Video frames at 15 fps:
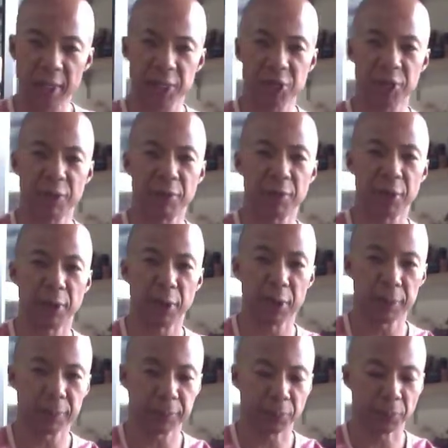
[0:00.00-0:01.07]
is
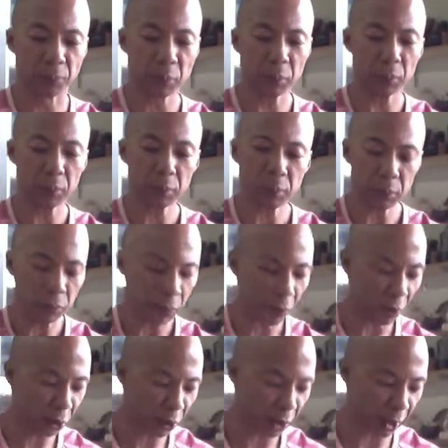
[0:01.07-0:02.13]
stiffer,
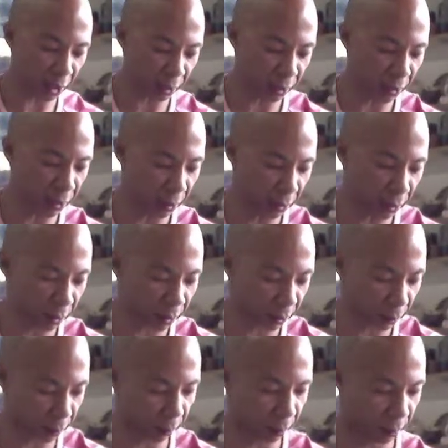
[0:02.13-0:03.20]
you can,
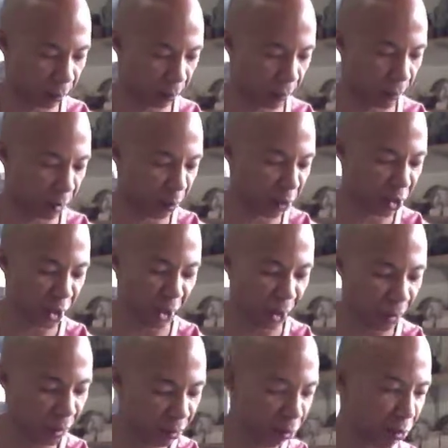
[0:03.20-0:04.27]
I'm just going
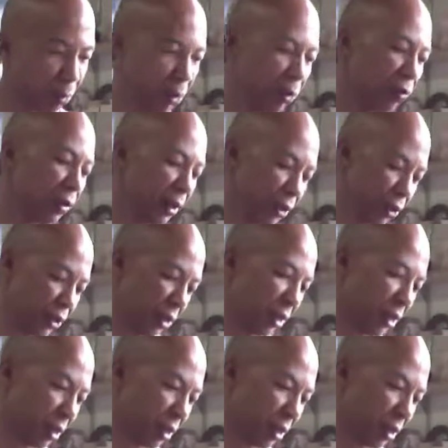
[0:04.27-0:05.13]
to remove this.